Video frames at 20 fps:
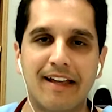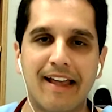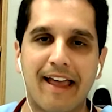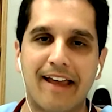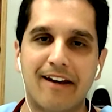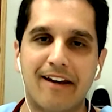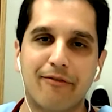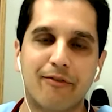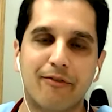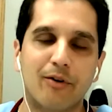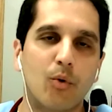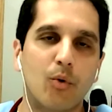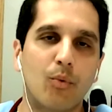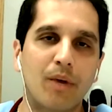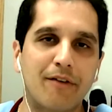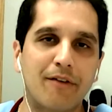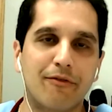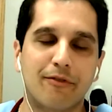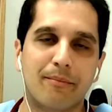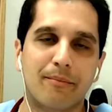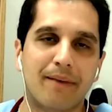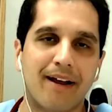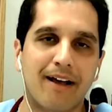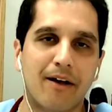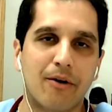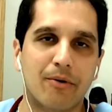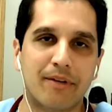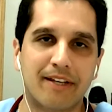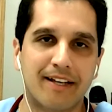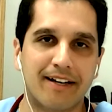And if in a week from
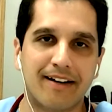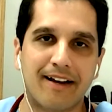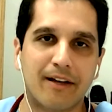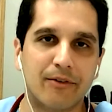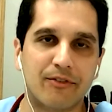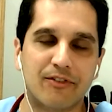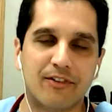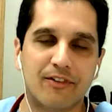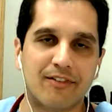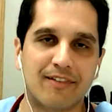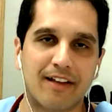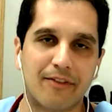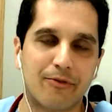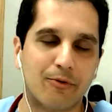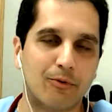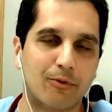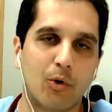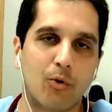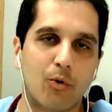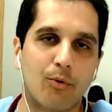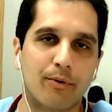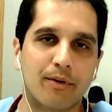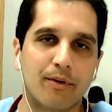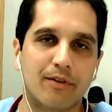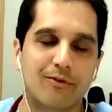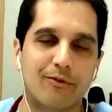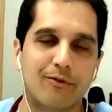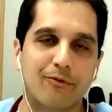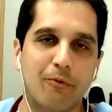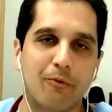now he announces that they're lowering it
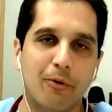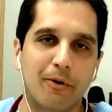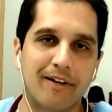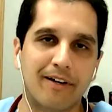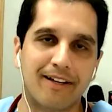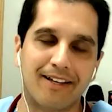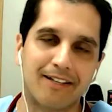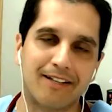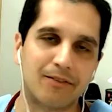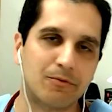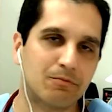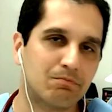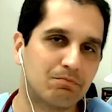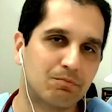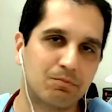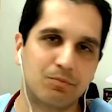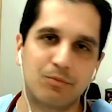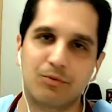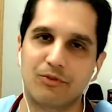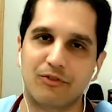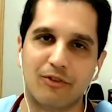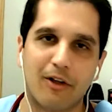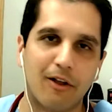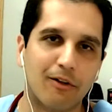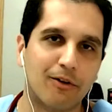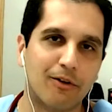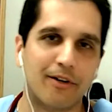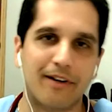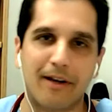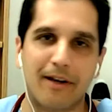to 40, it's all
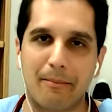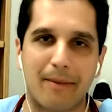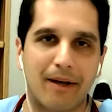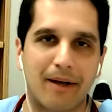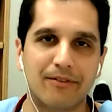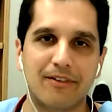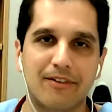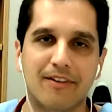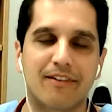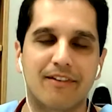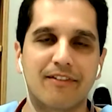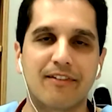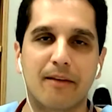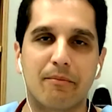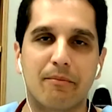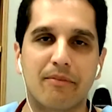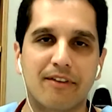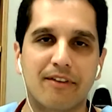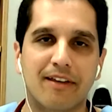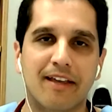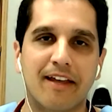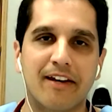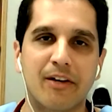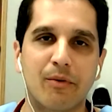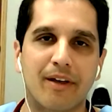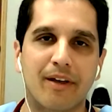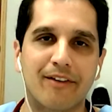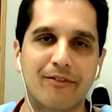going to amount to the same thing anyway.